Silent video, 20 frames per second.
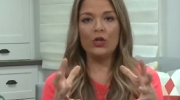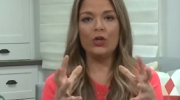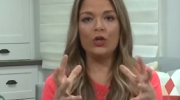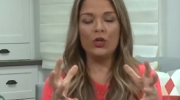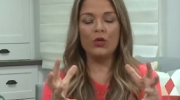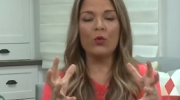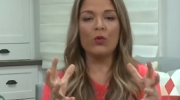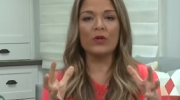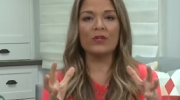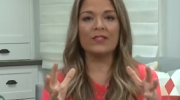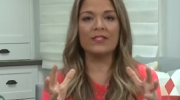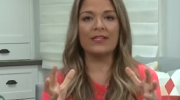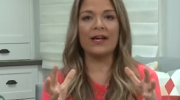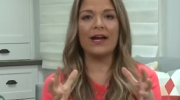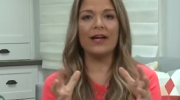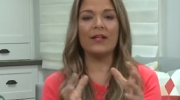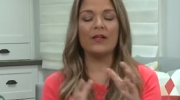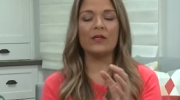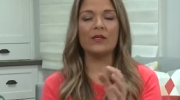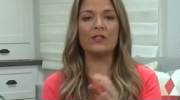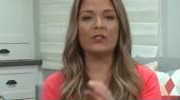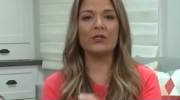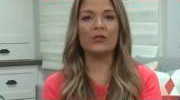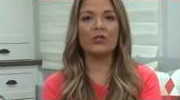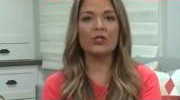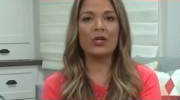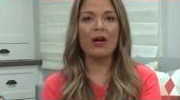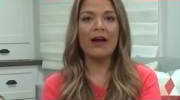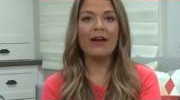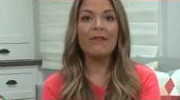your style so
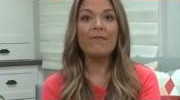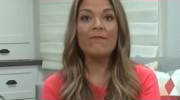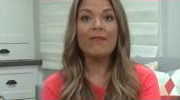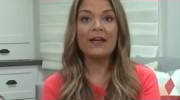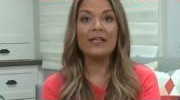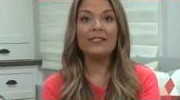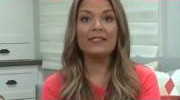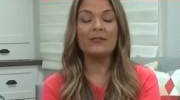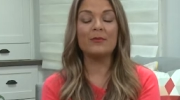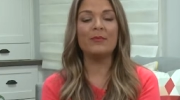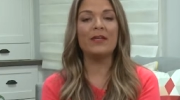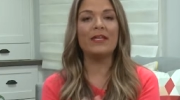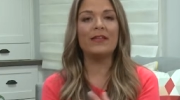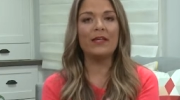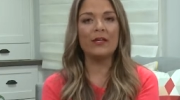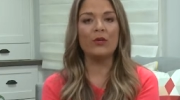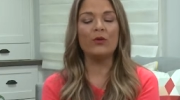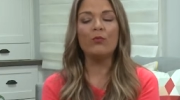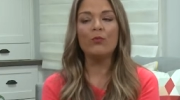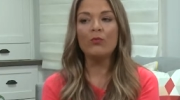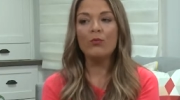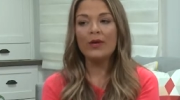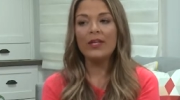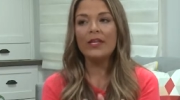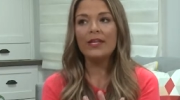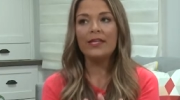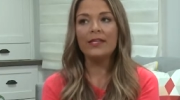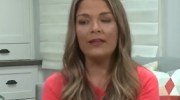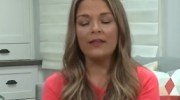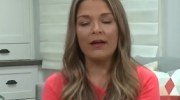try to find somebody that you
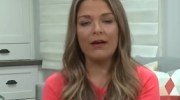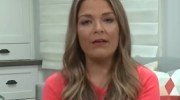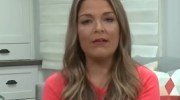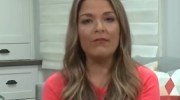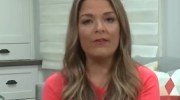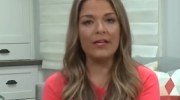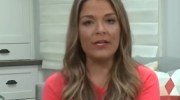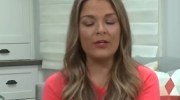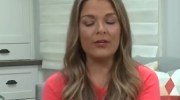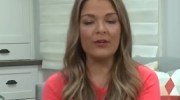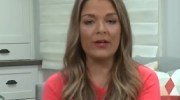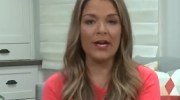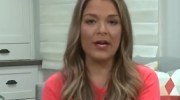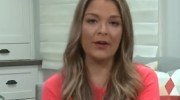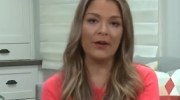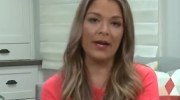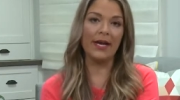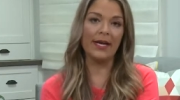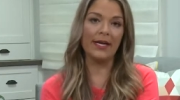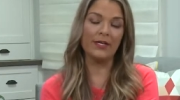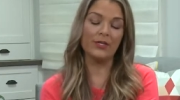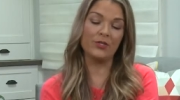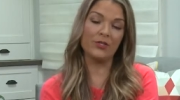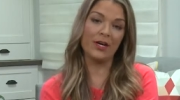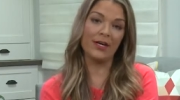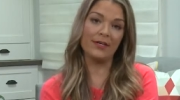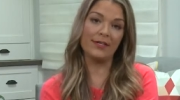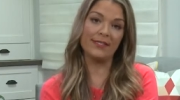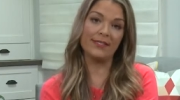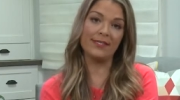really love in your area and
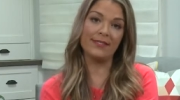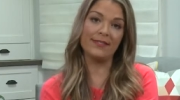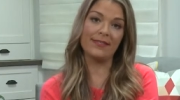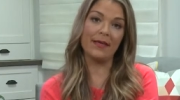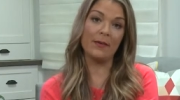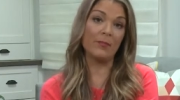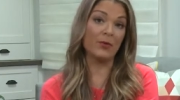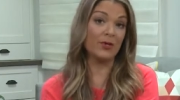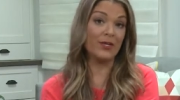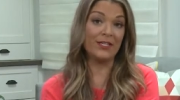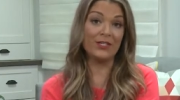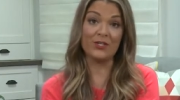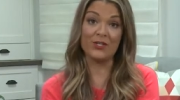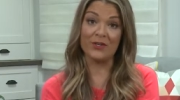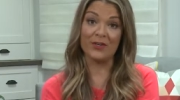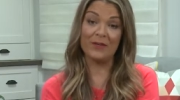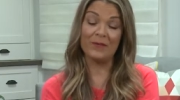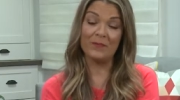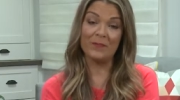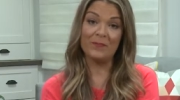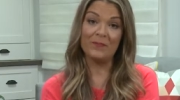try to assist them or intern